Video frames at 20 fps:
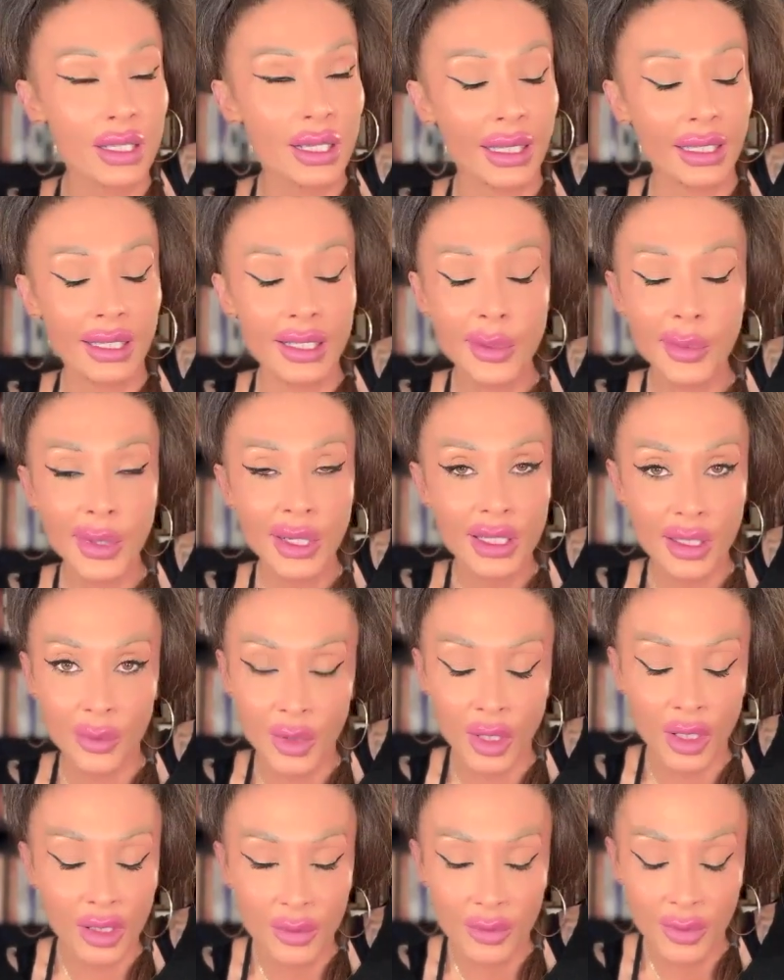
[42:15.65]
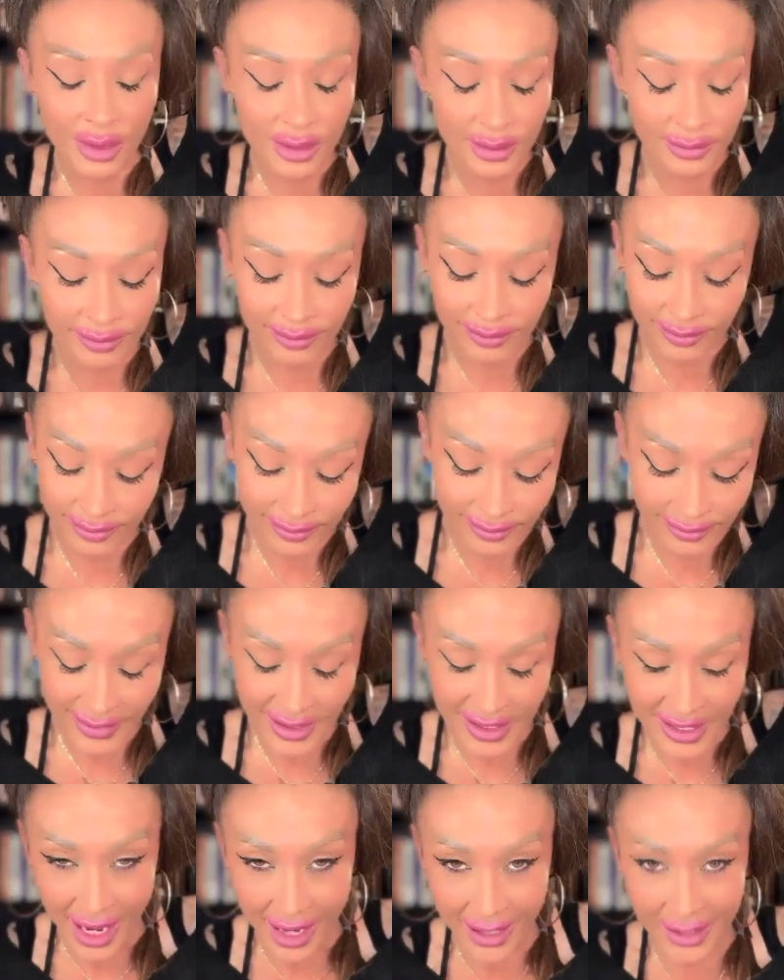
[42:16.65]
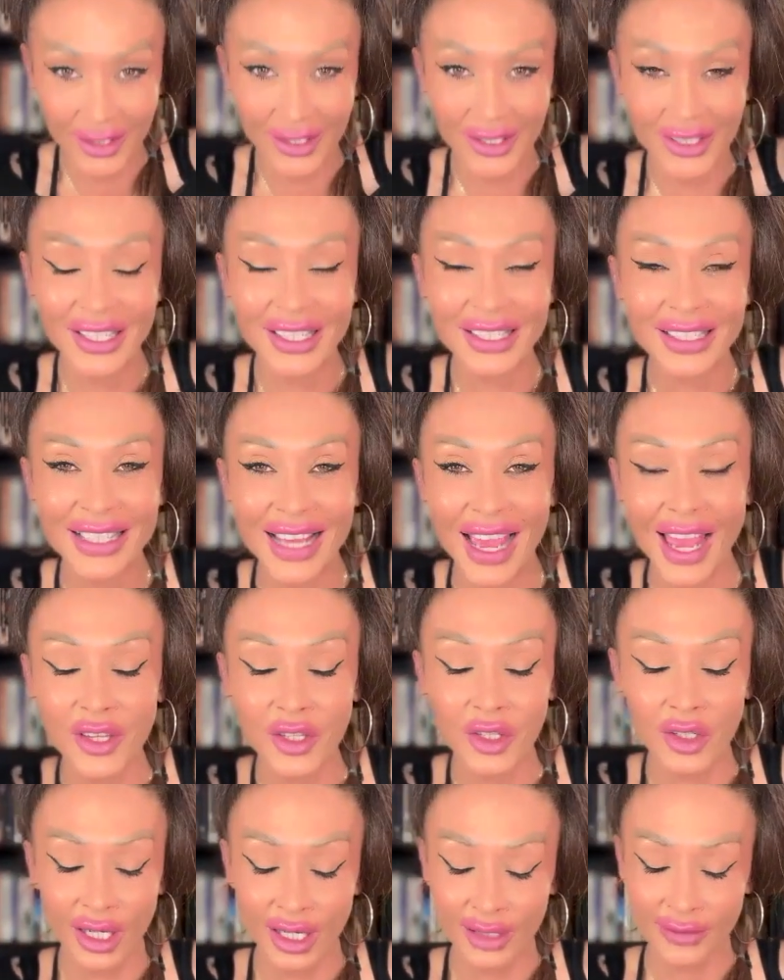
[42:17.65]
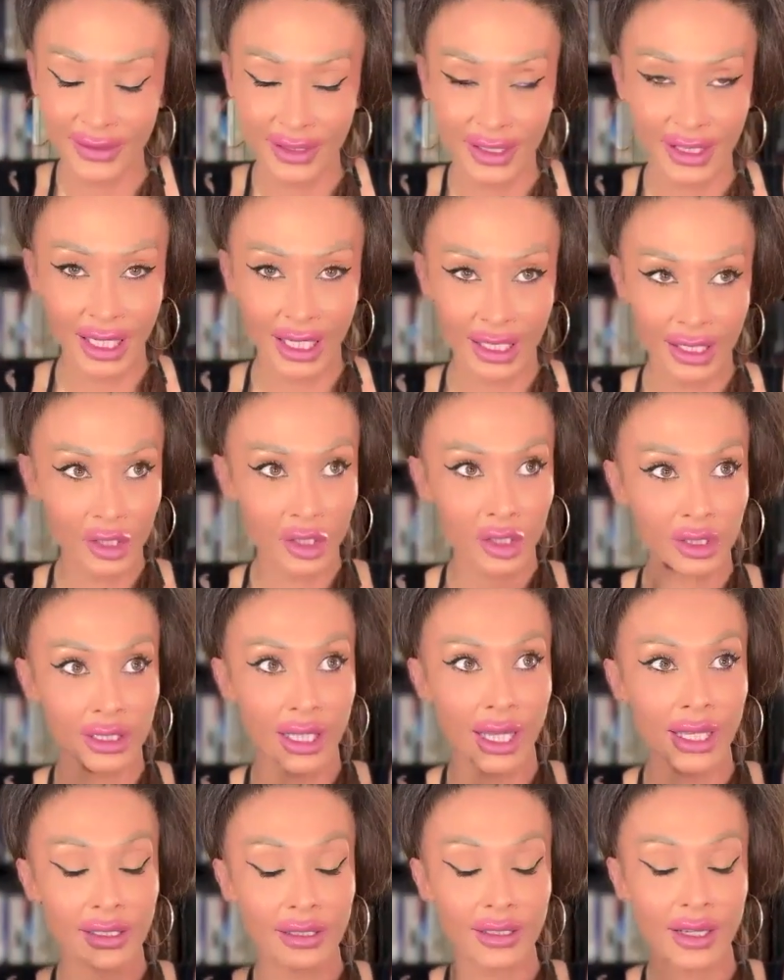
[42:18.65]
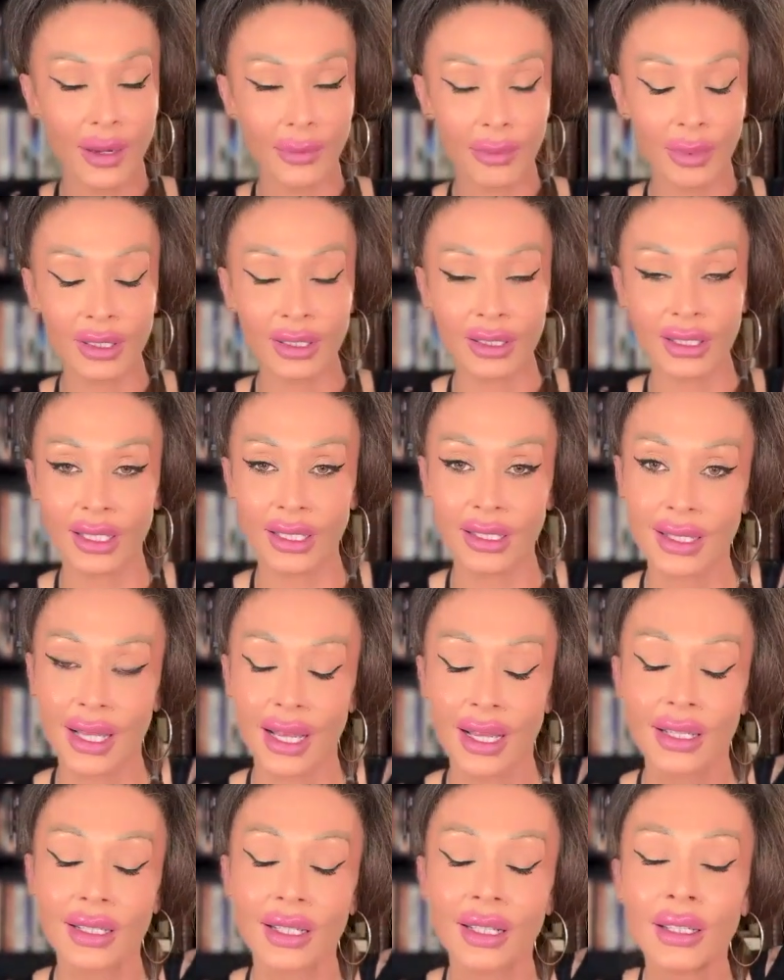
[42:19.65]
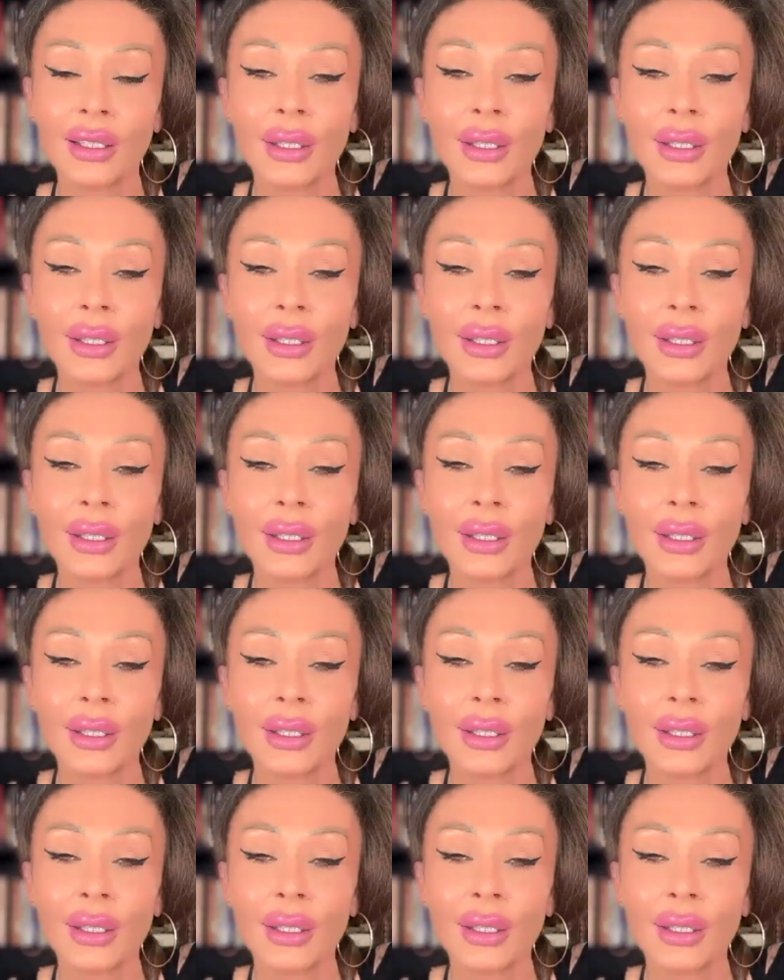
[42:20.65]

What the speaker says: I guess because I'm talking about Saturn and Cancer, I feel like I need to lighten up on the inside.